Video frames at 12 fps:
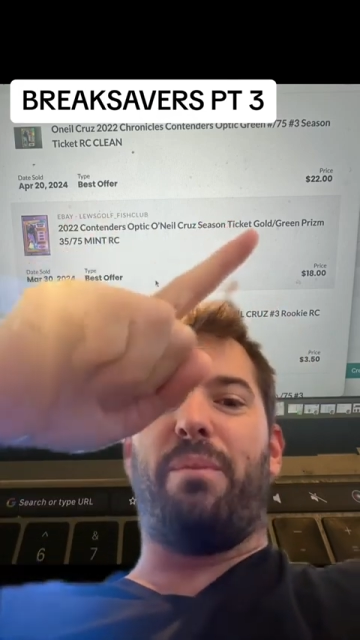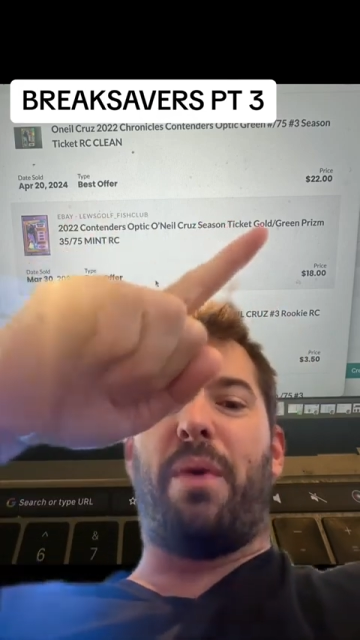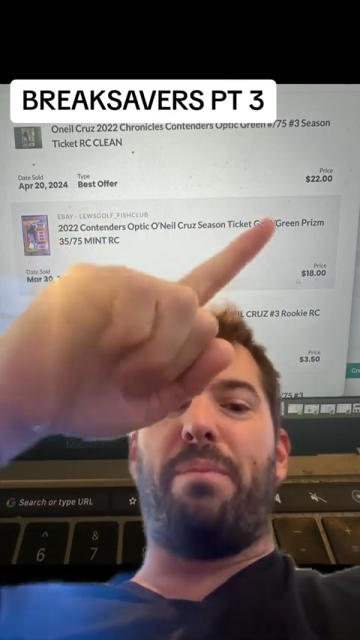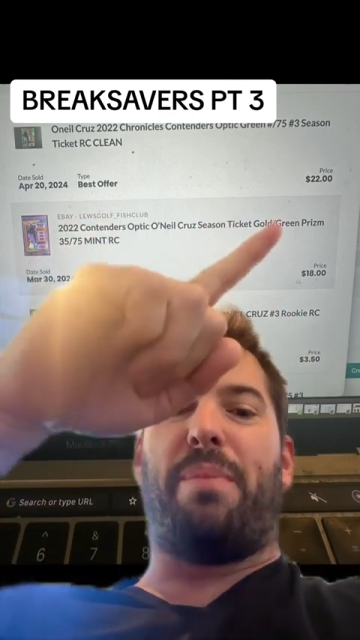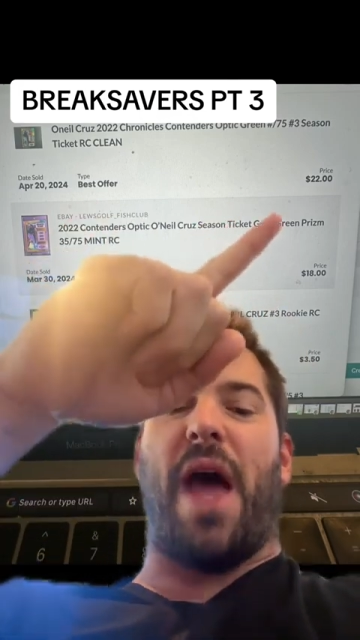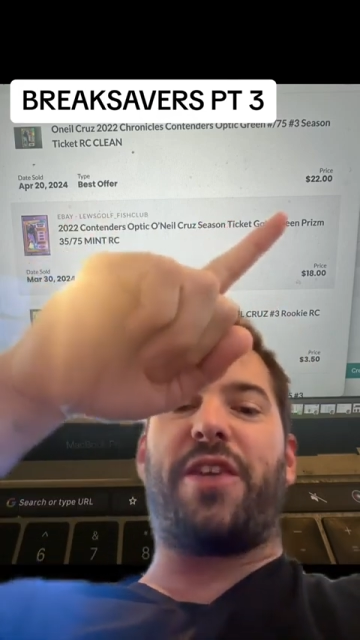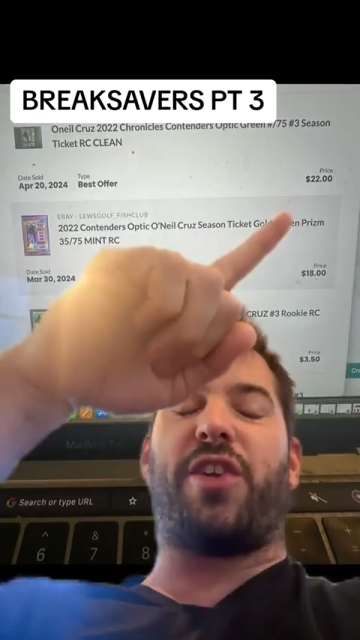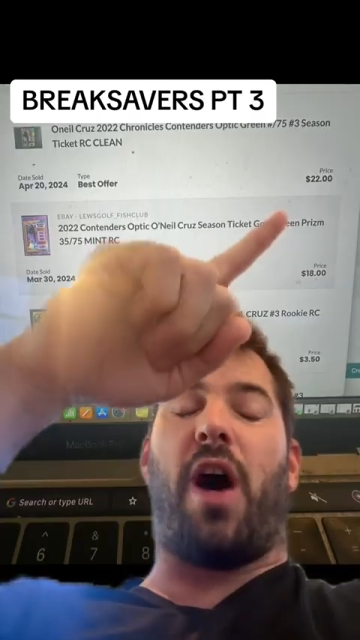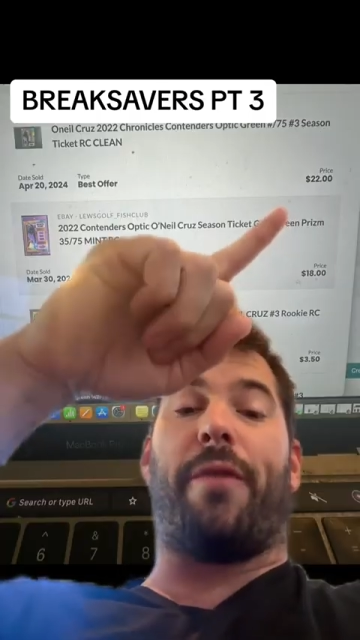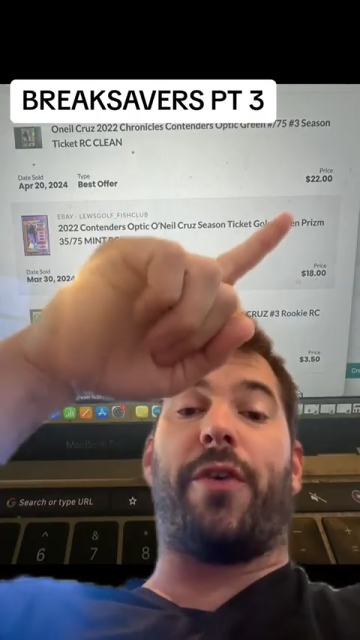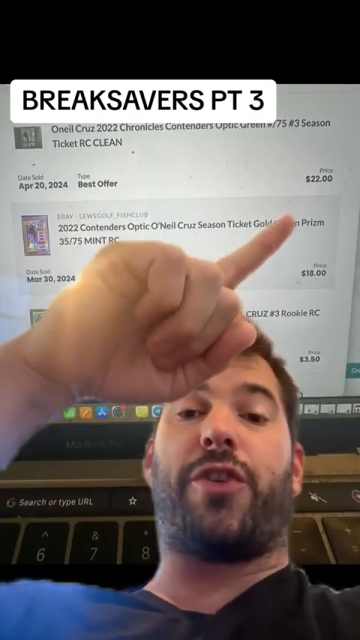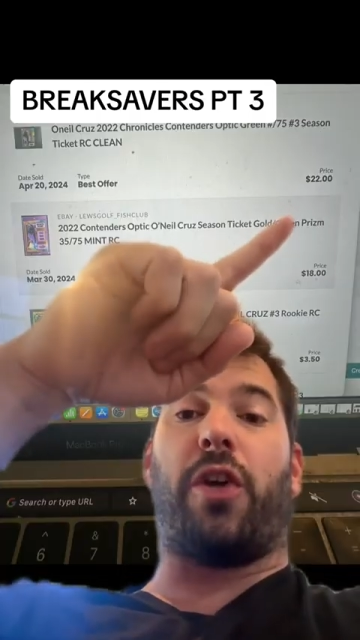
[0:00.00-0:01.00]
but best
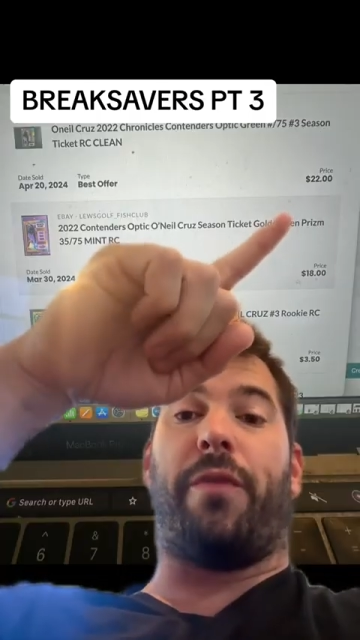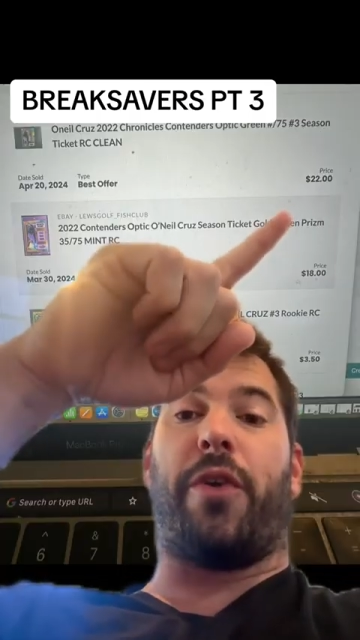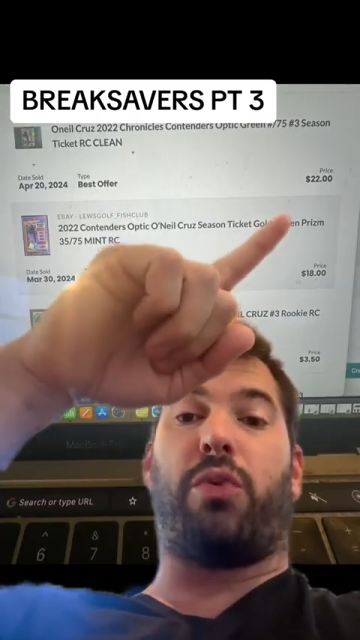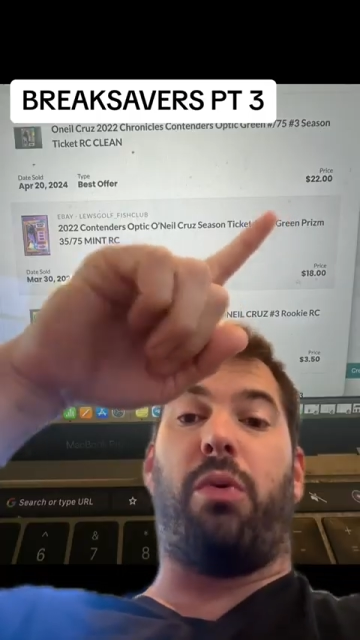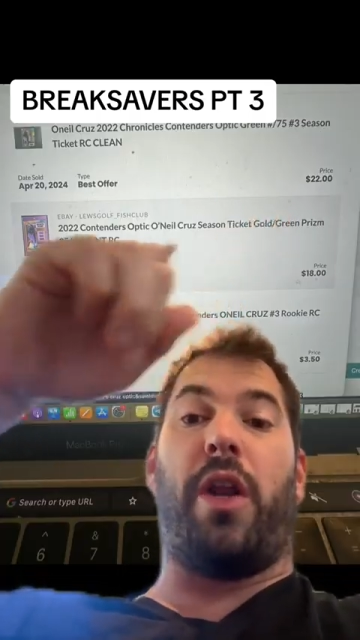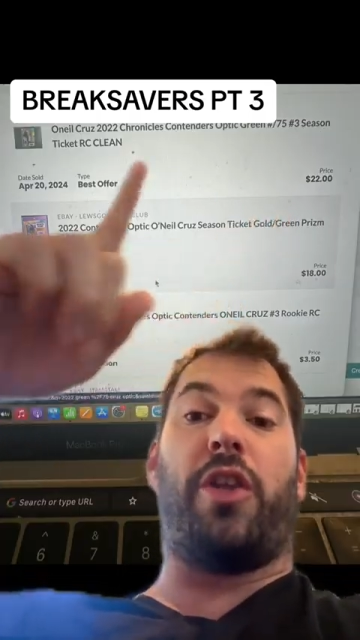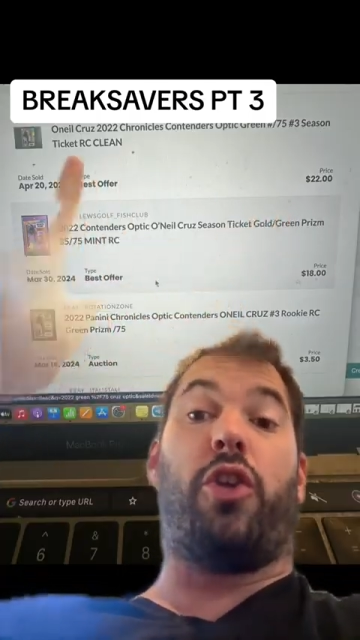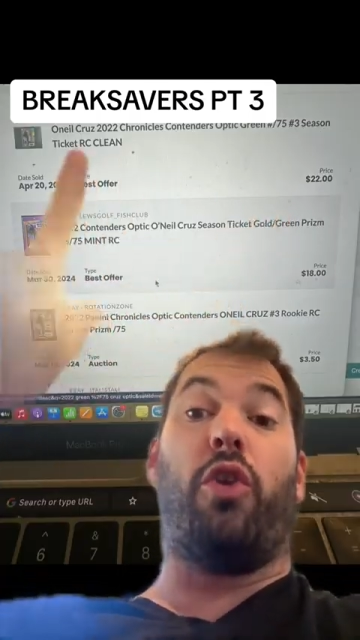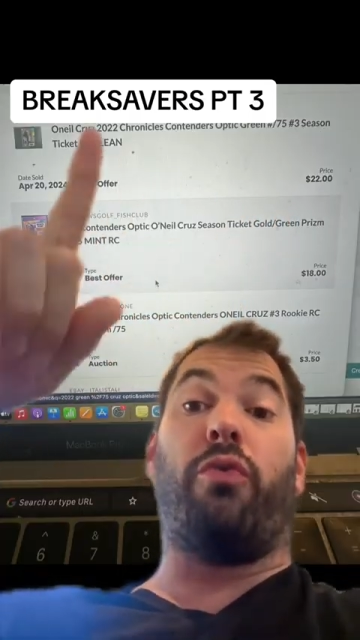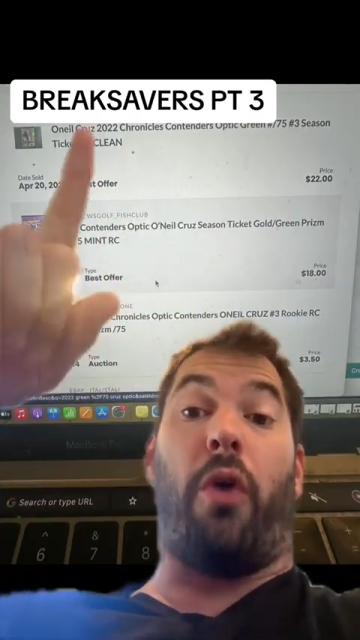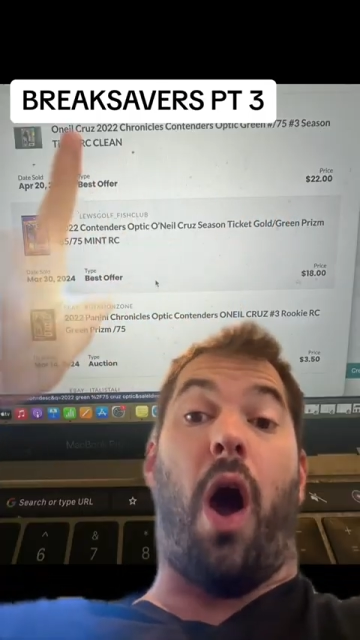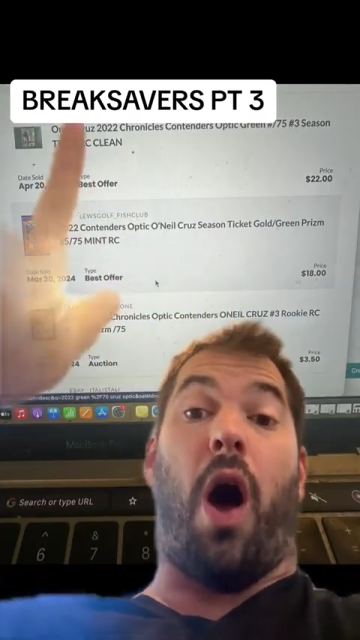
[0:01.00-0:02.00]
offer sold for 22
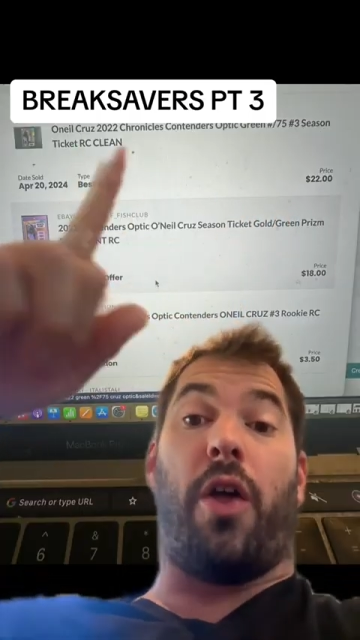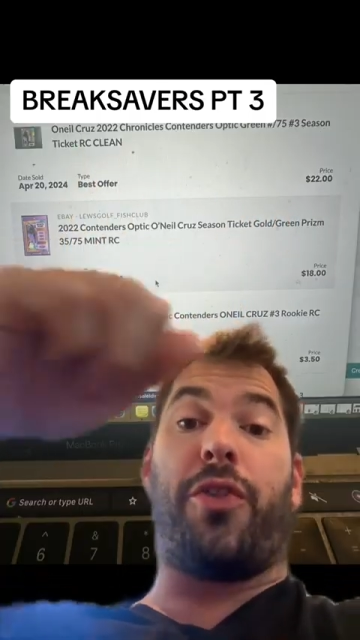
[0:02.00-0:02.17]
raw,